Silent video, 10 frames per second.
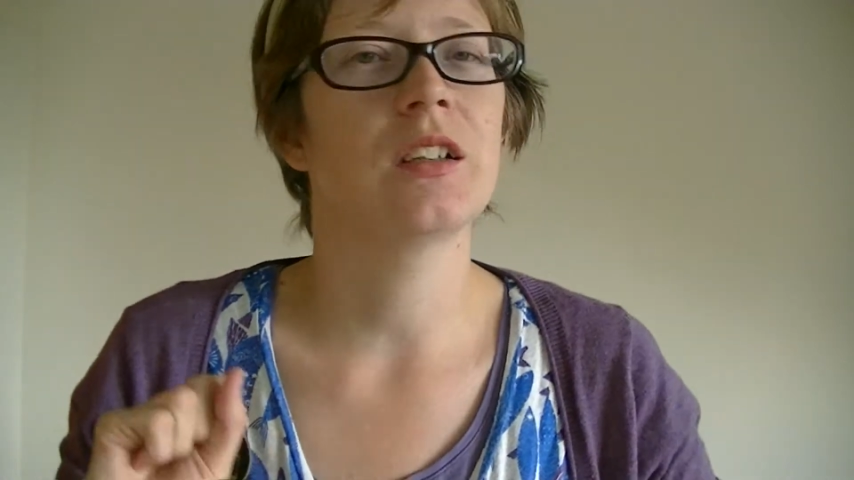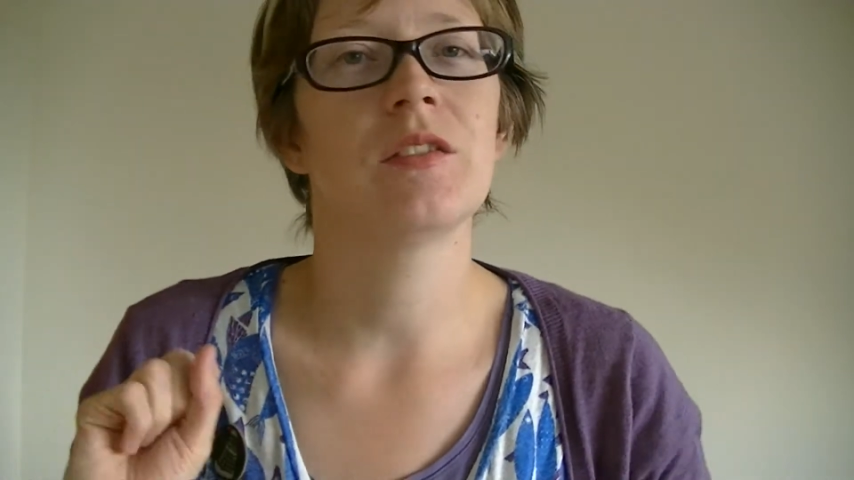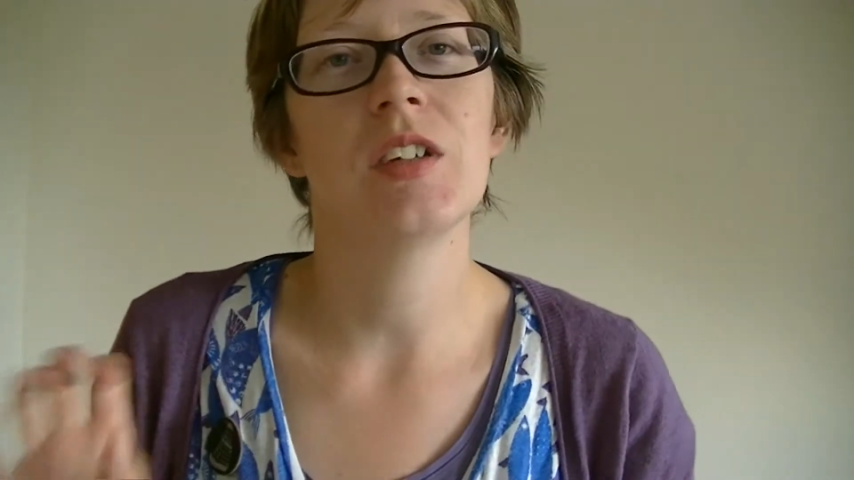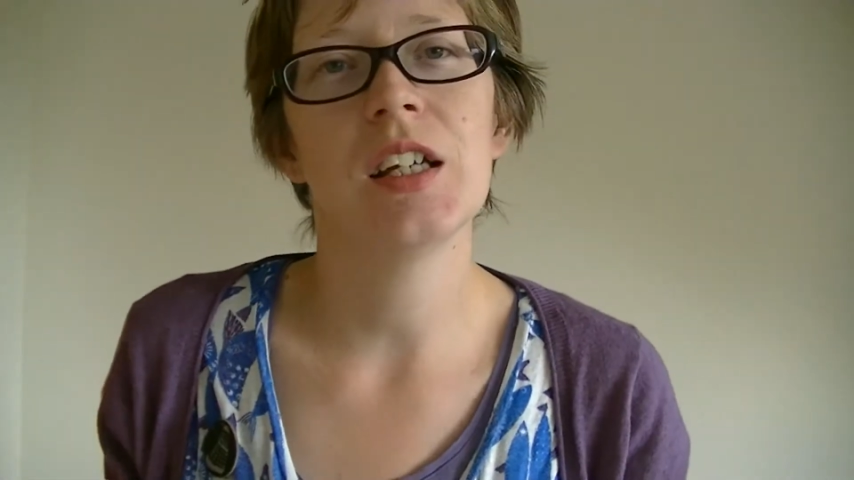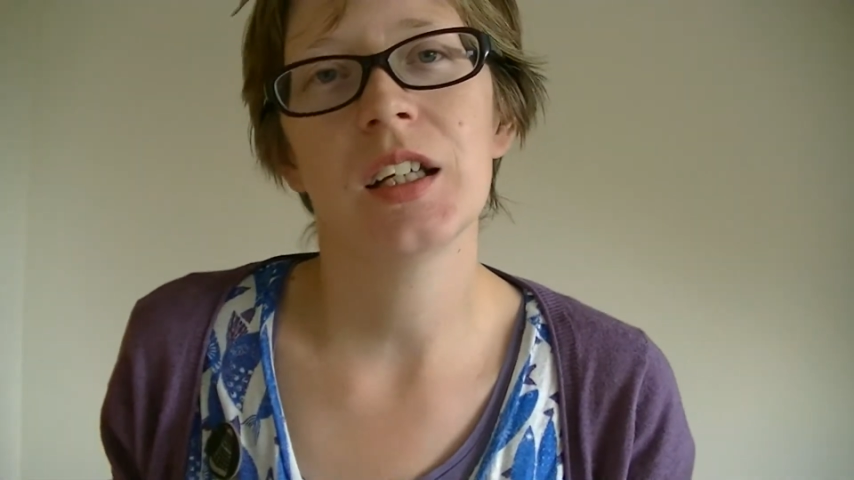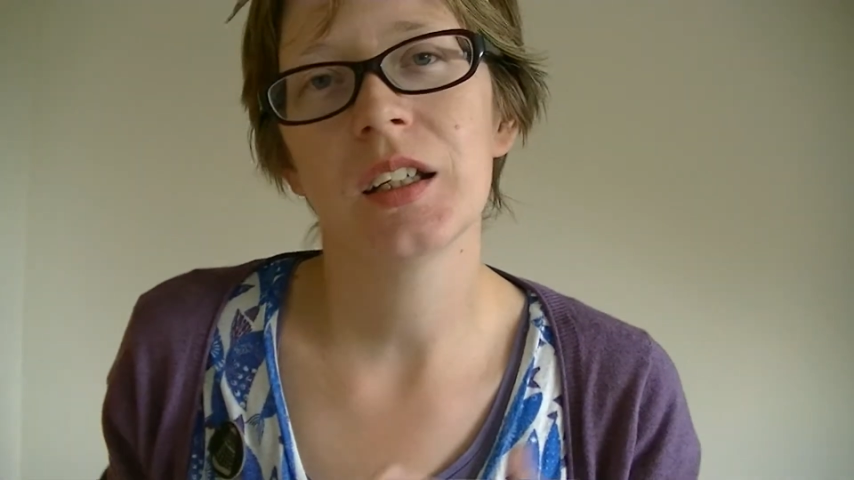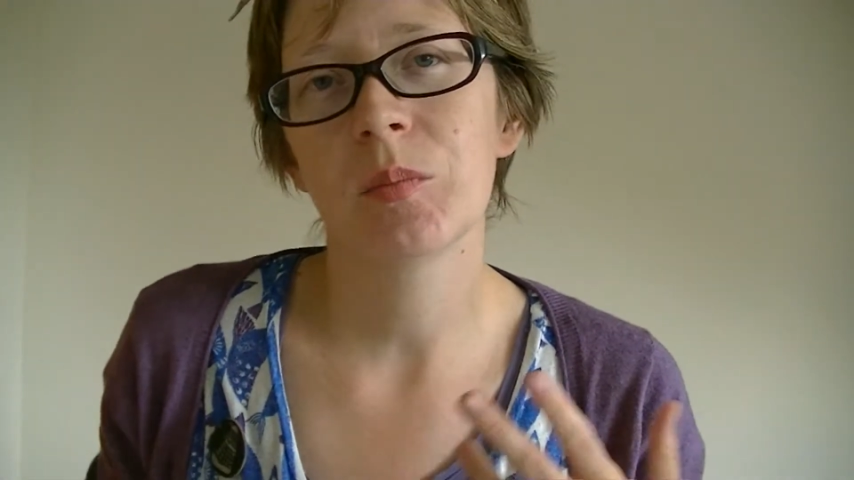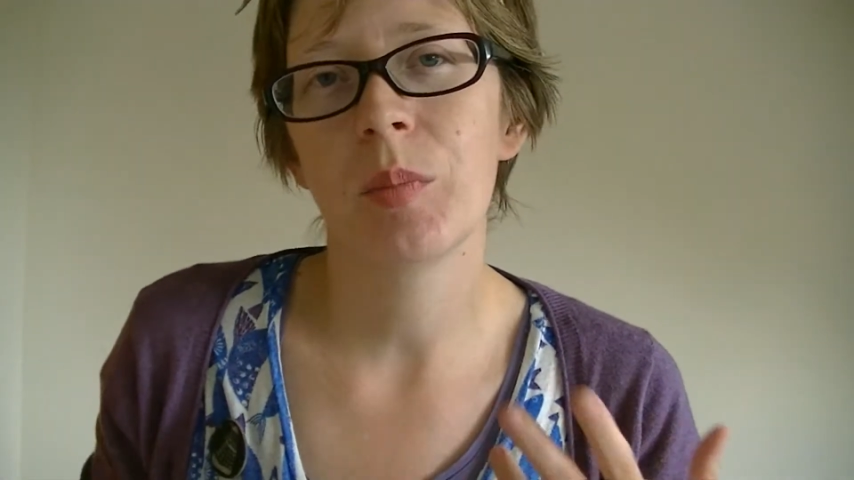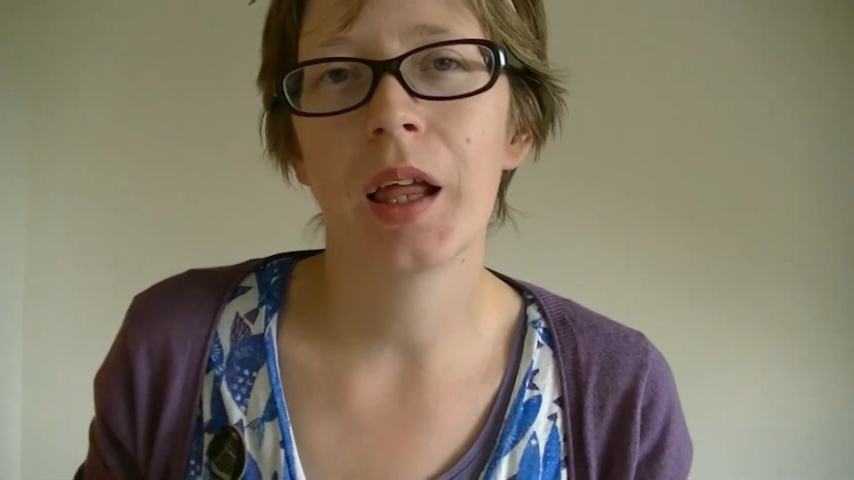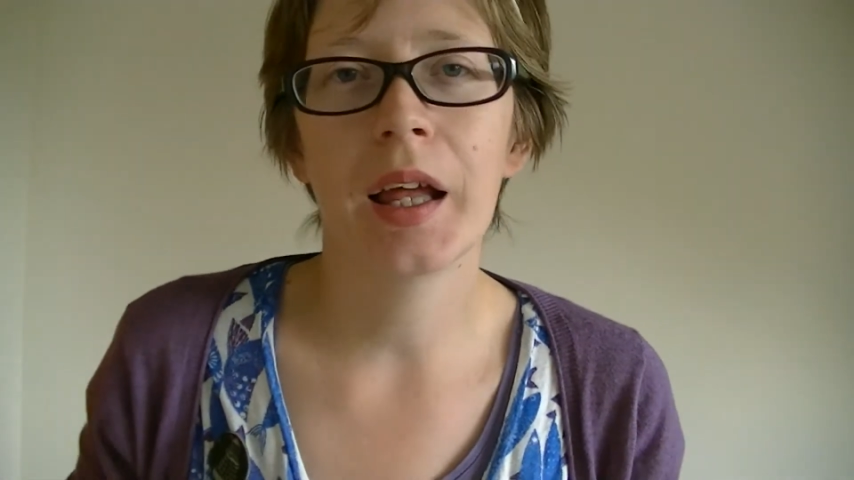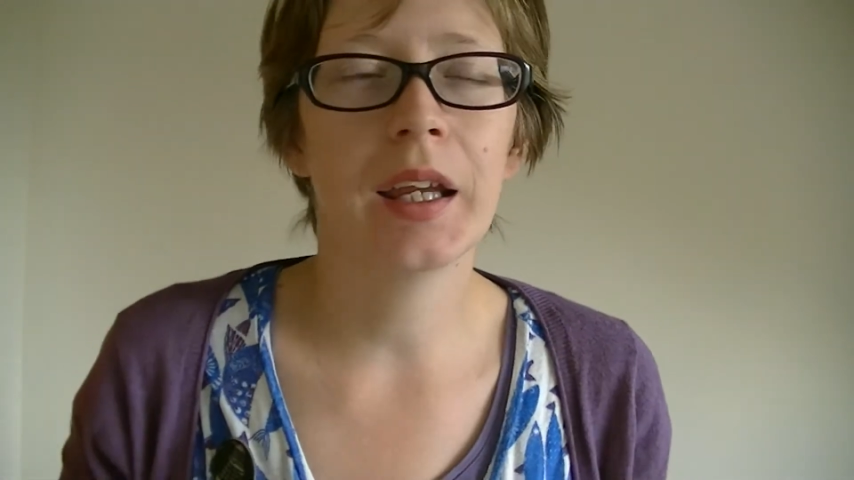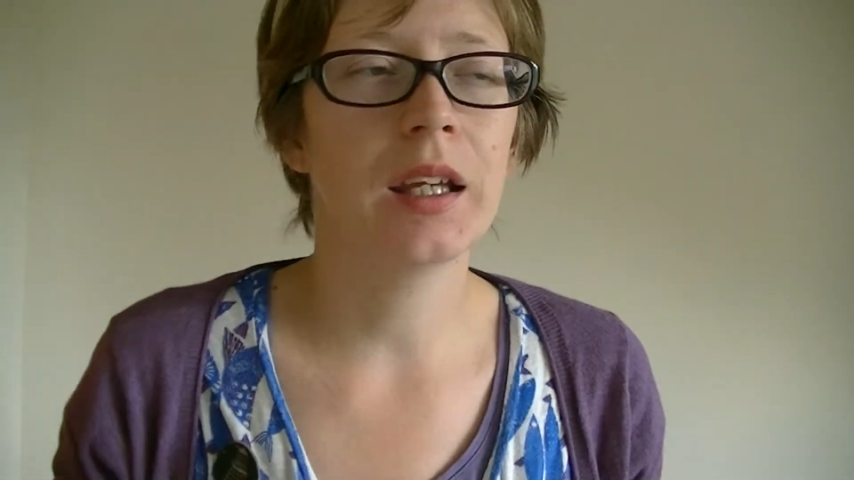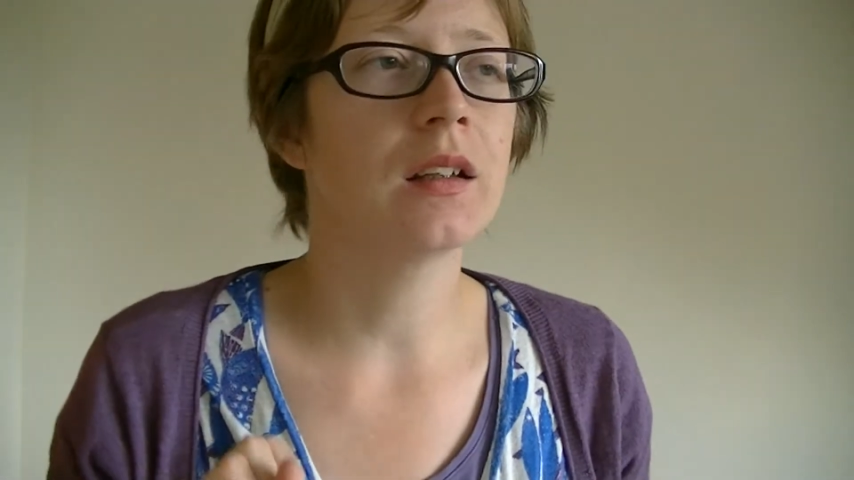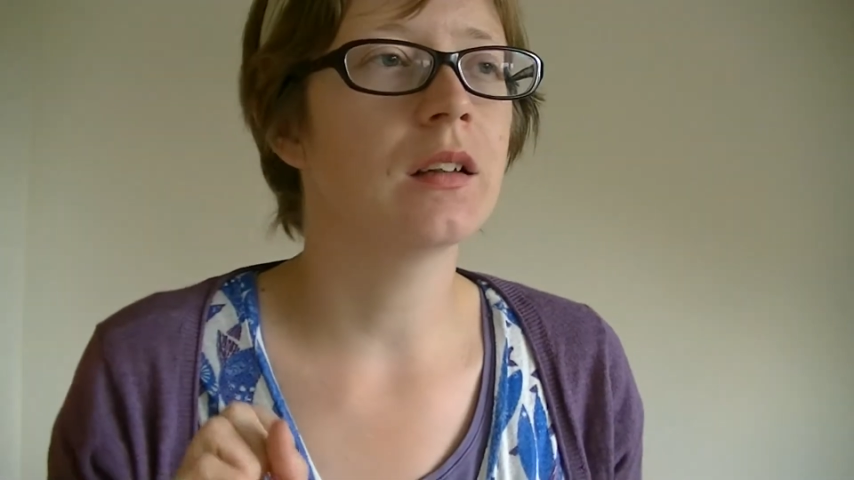and reading and planning